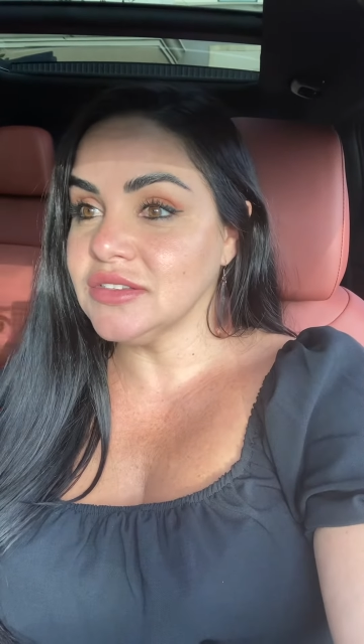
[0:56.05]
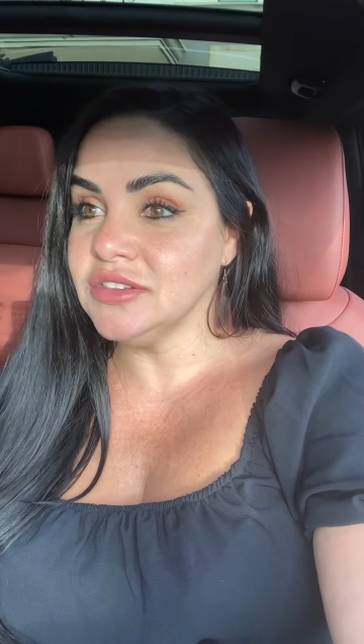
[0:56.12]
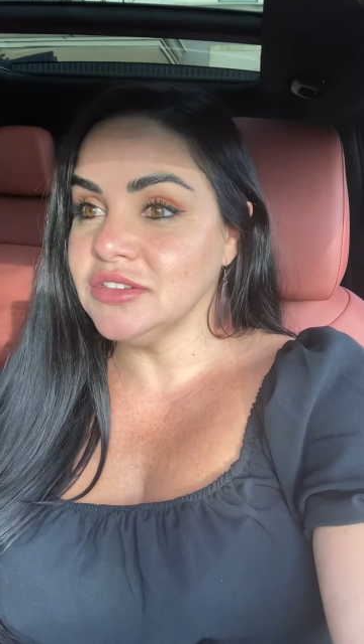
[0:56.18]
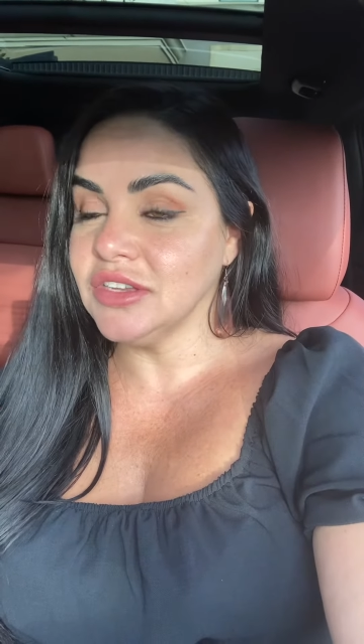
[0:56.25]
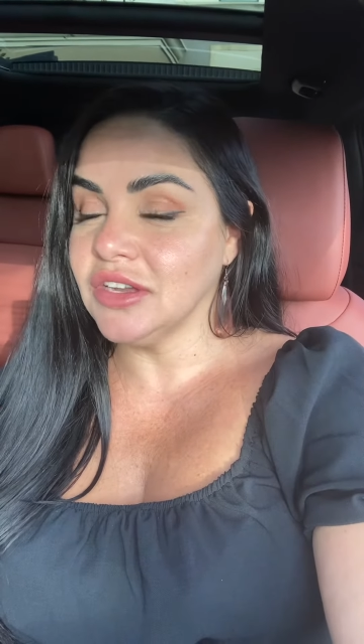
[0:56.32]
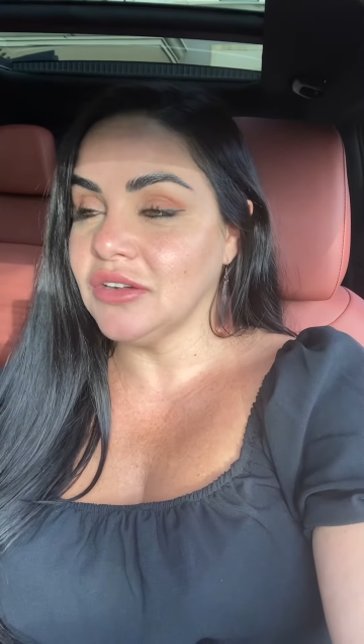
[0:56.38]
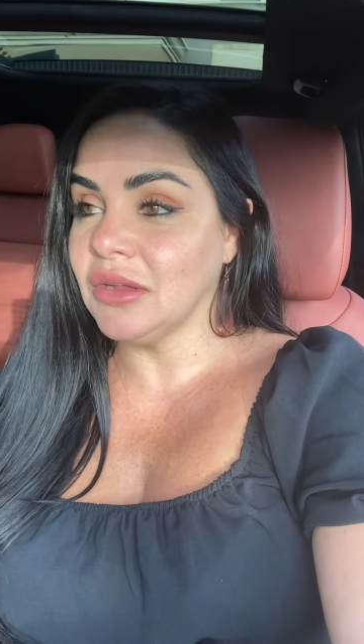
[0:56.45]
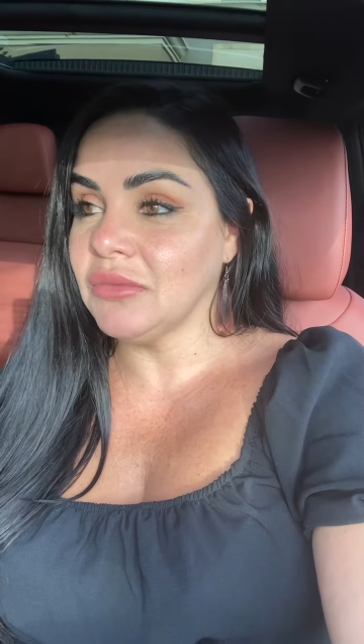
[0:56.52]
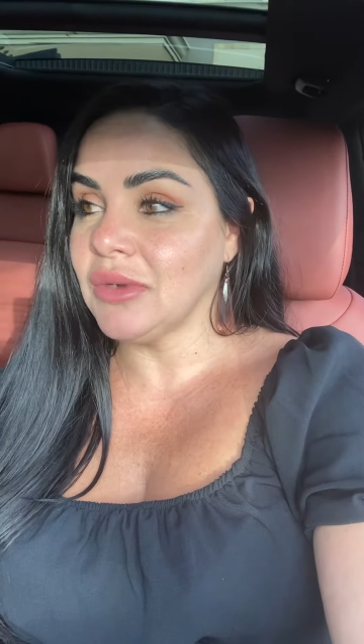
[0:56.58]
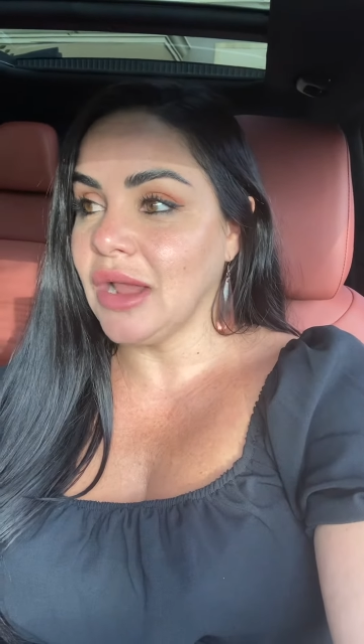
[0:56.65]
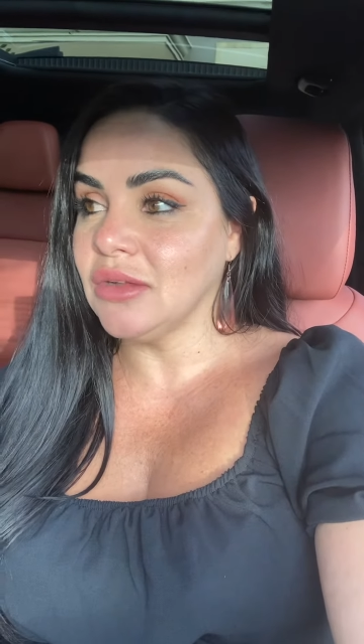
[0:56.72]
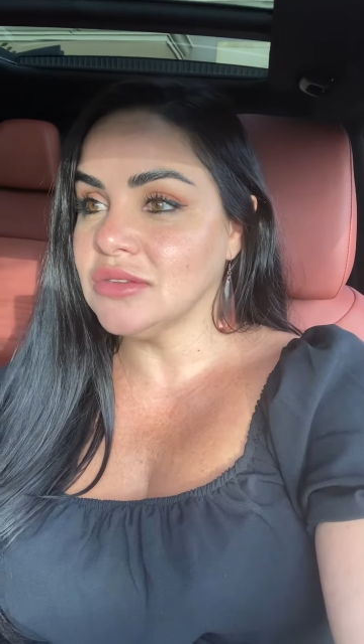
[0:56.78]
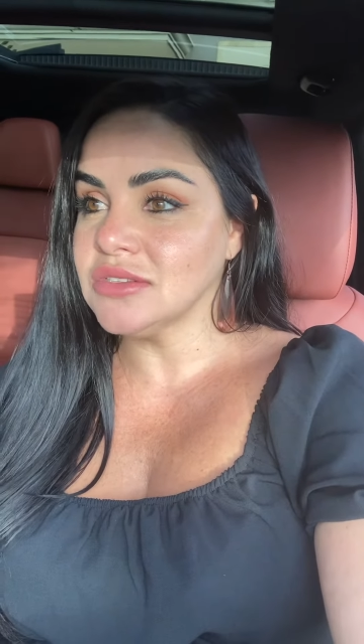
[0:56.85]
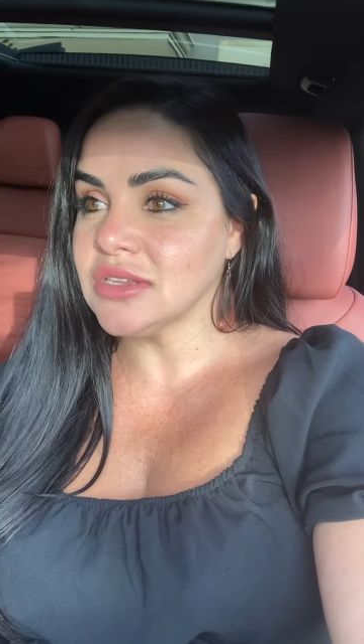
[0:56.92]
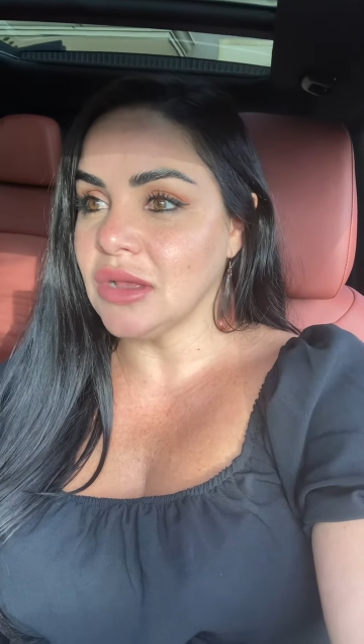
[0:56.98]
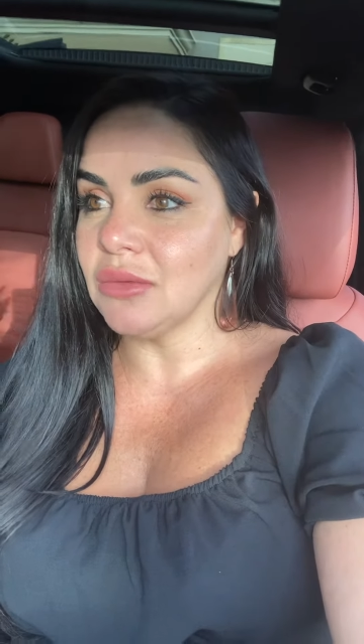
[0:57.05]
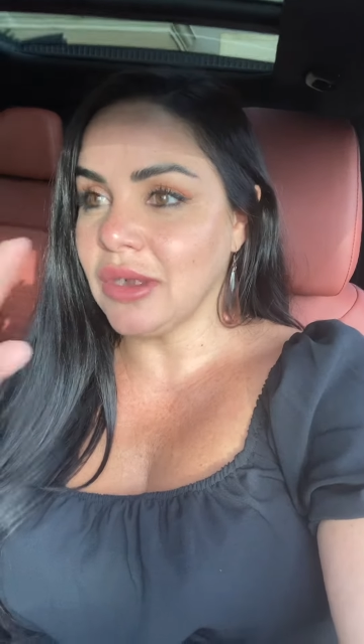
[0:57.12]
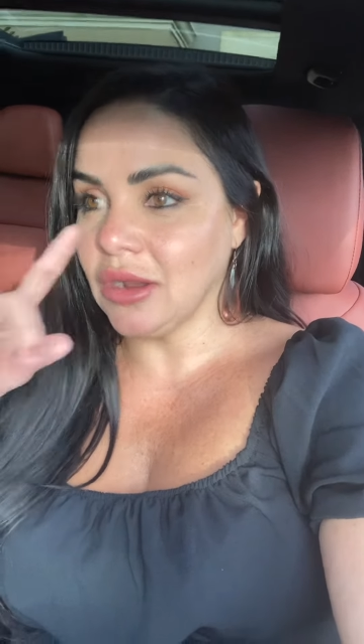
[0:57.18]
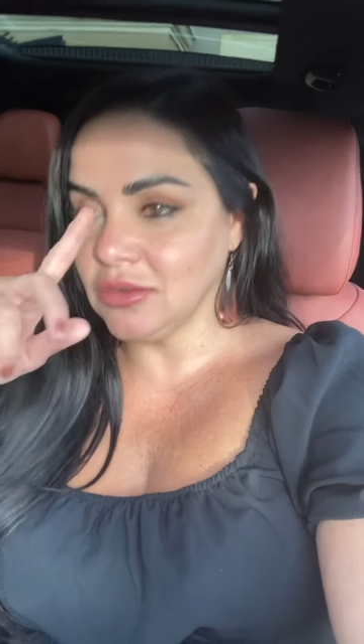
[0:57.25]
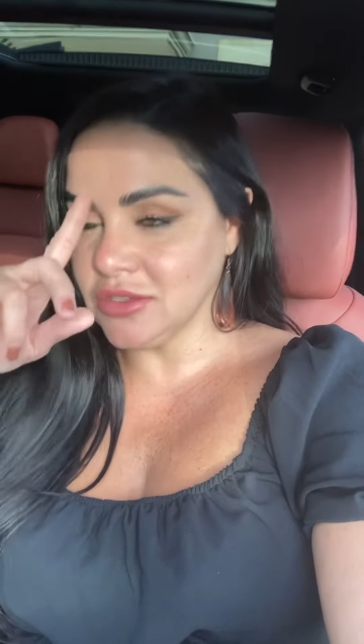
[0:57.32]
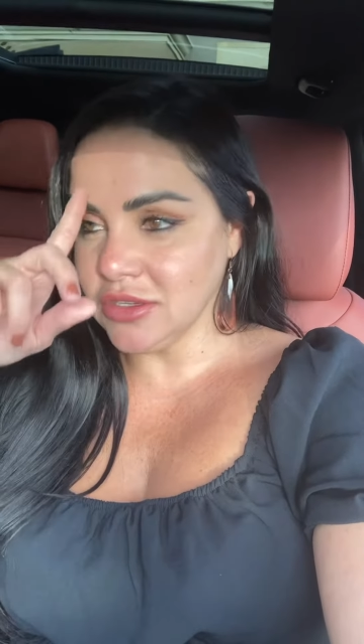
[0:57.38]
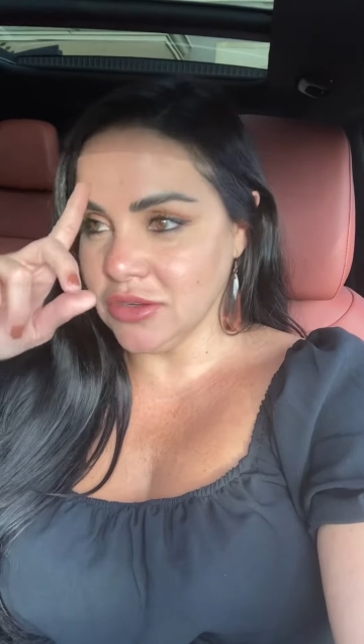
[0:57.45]
you know,
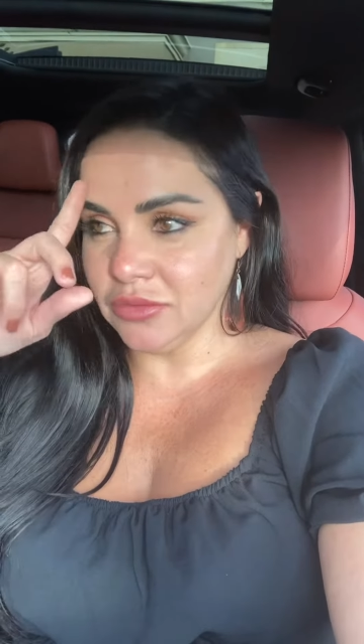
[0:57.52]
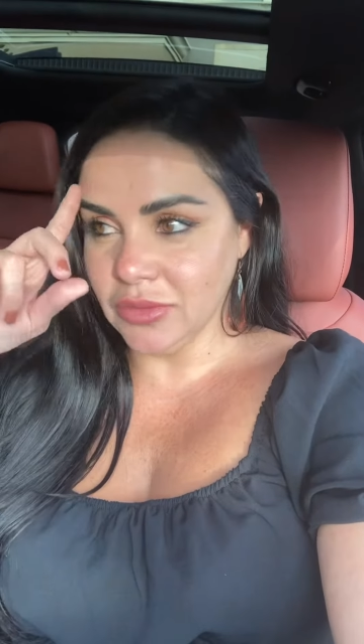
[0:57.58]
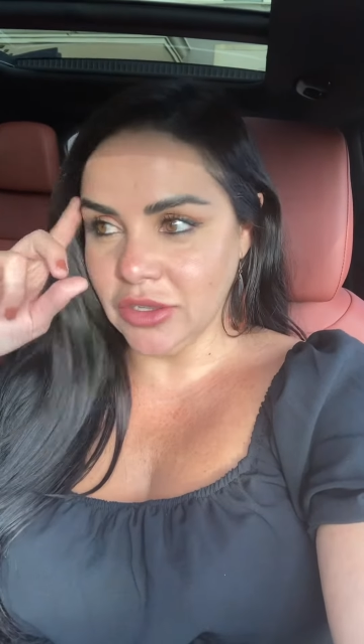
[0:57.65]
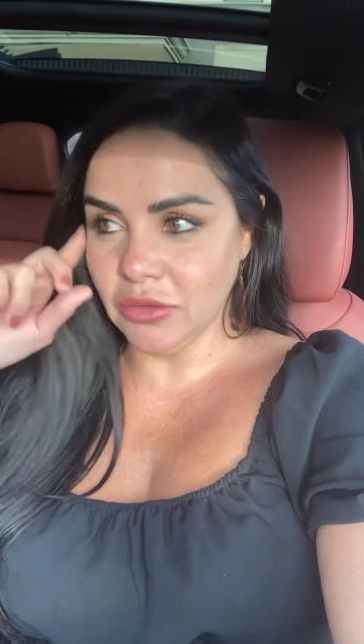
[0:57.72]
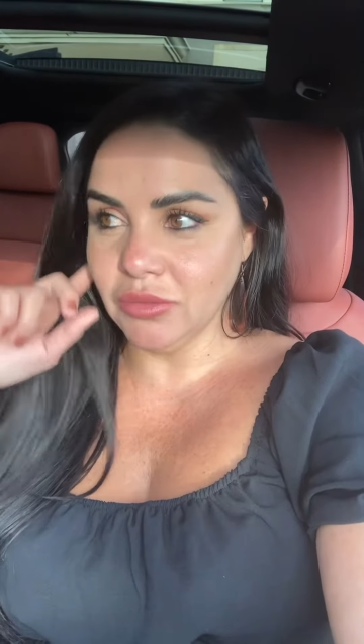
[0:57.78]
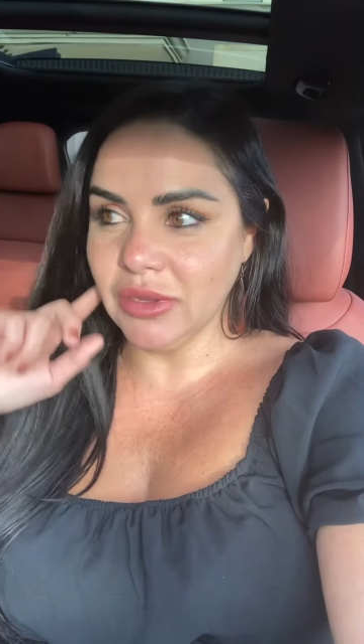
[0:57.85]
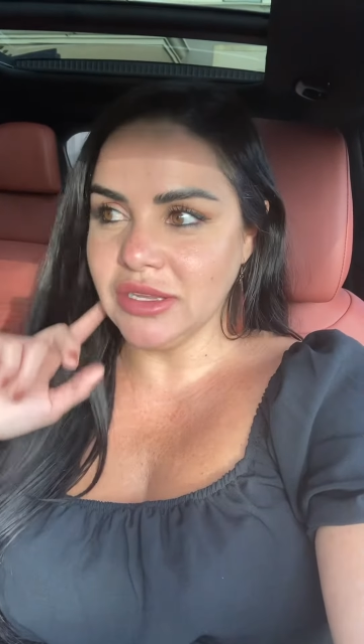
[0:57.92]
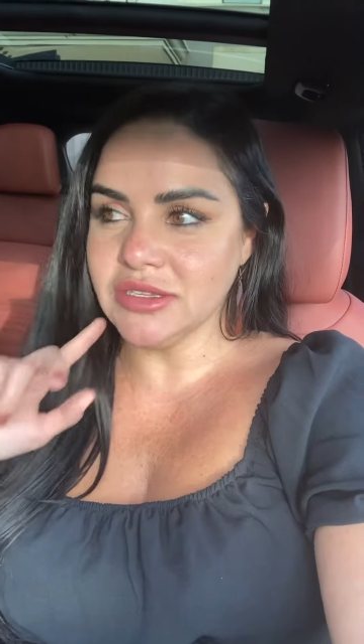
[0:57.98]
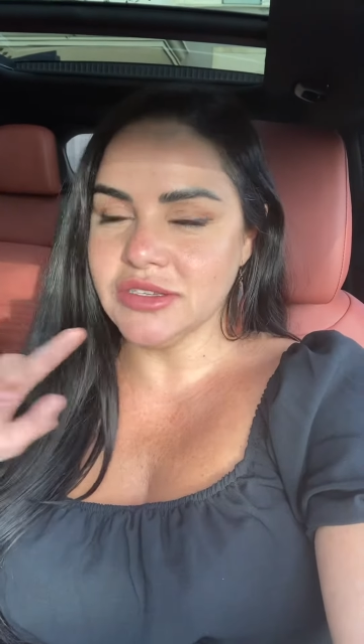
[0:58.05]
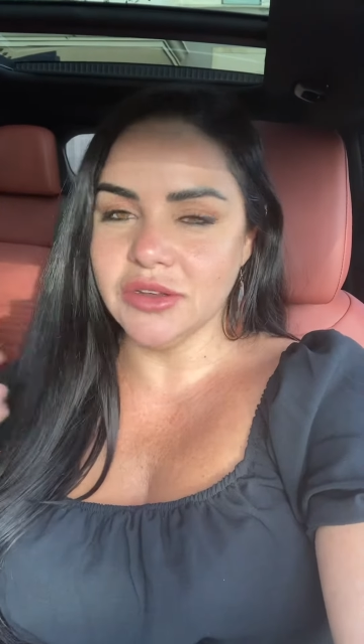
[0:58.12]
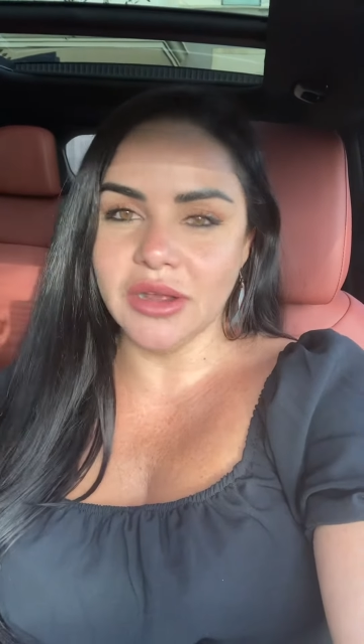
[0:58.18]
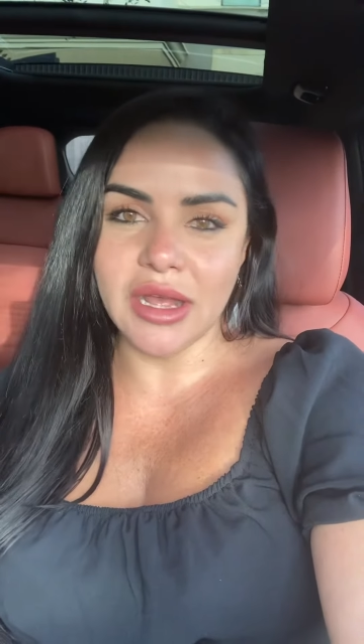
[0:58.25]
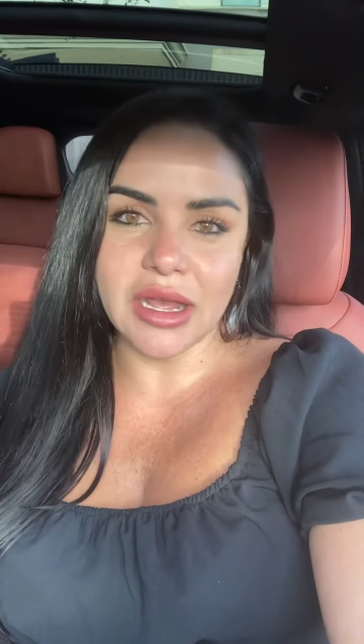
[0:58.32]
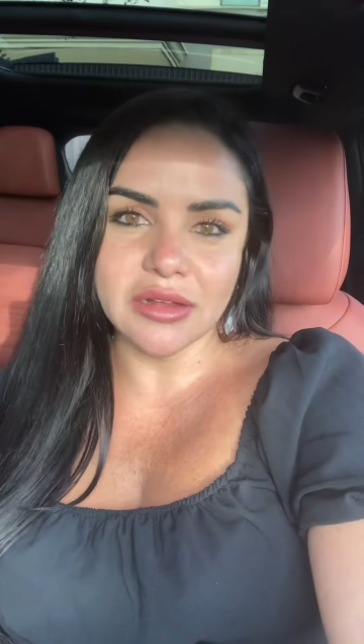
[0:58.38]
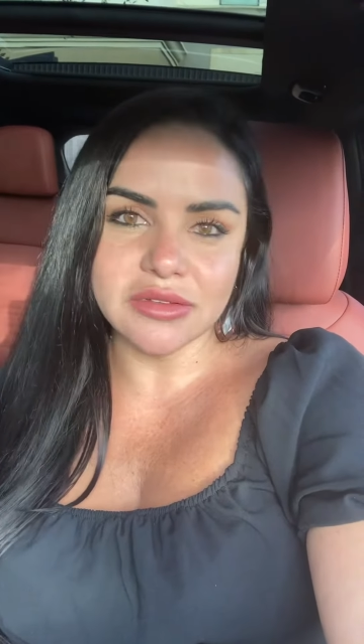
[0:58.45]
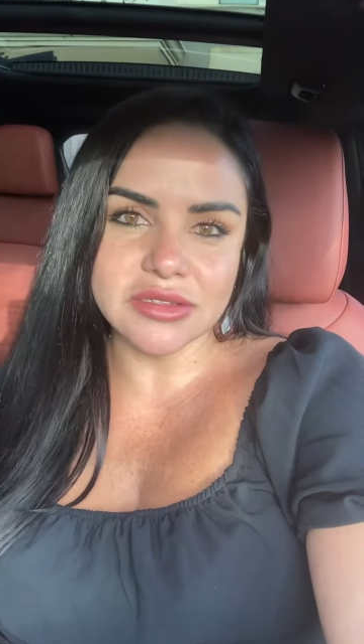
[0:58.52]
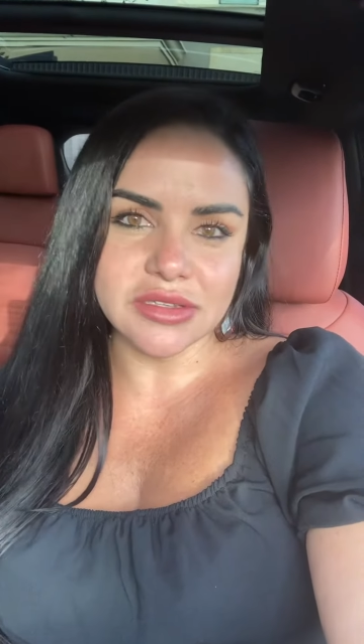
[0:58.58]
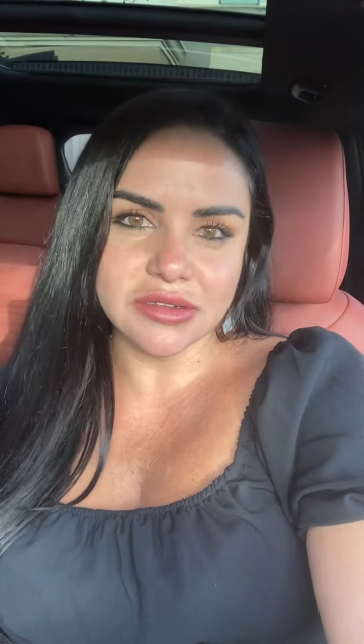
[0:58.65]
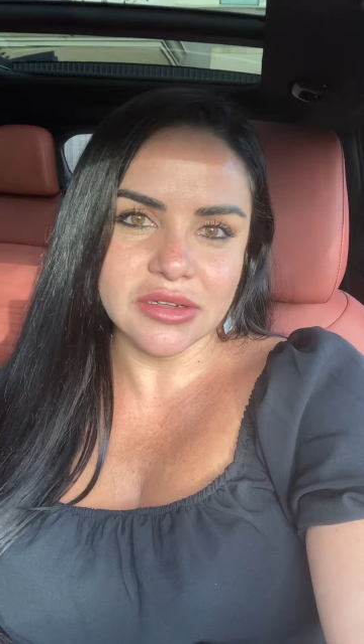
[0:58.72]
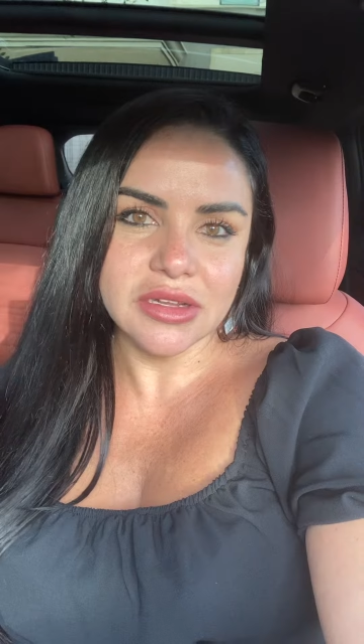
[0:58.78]
around your place, your house.